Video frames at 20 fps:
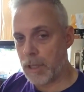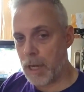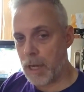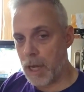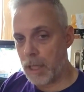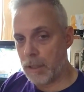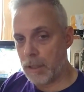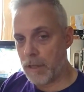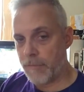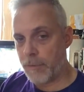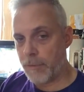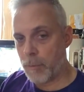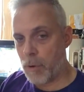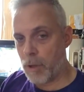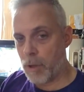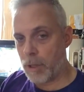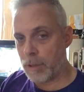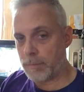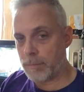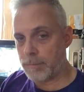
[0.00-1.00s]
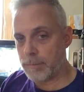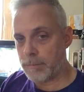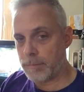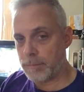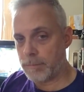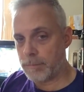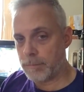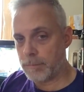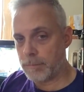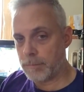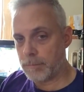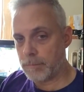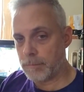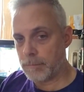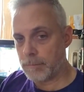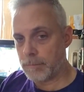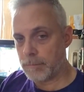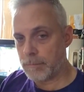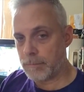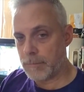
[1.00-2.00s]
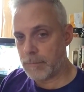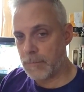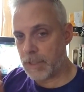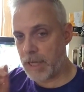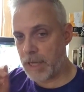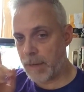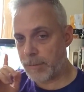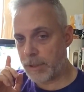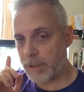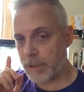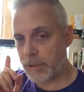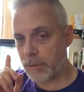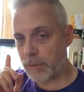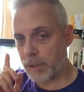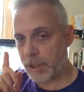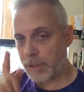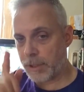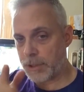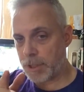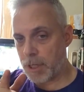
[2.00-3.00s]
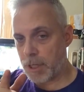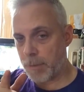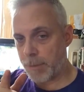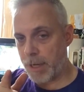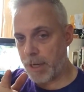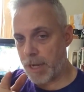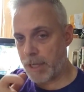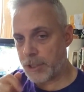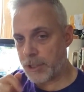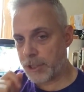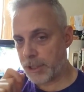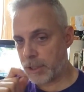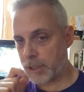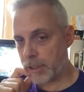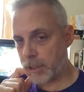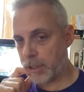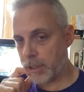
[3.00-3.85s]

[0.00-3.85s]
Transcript: I love you all. Captain Zorikh is coming at you.